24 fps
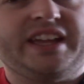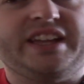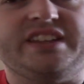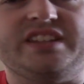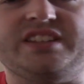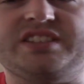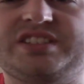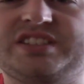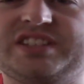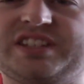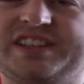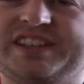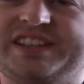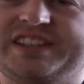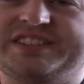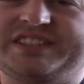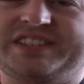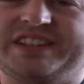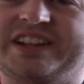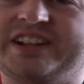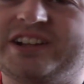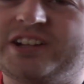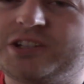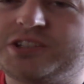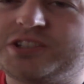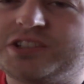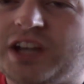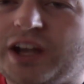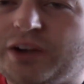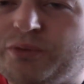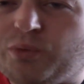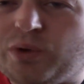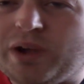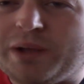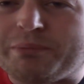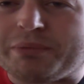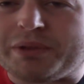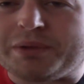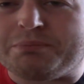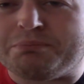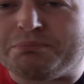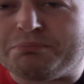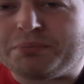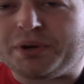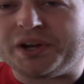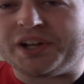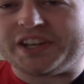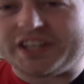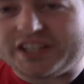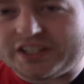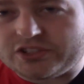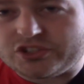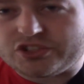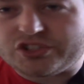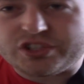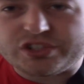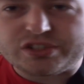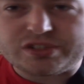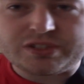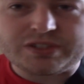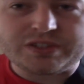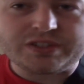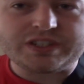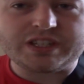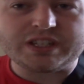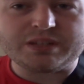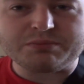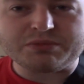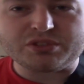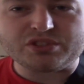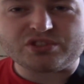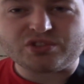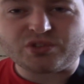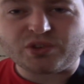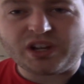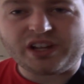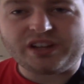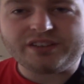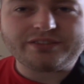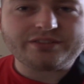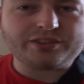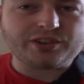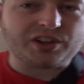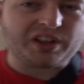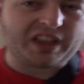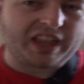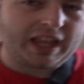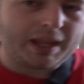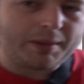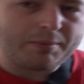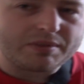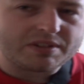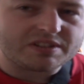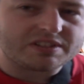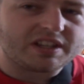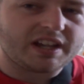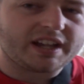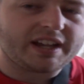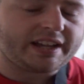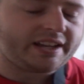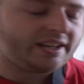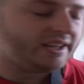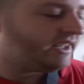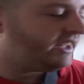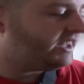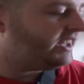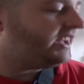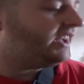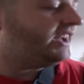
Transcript: This is an airsoft weapon, but it's just to demonstrate for game design.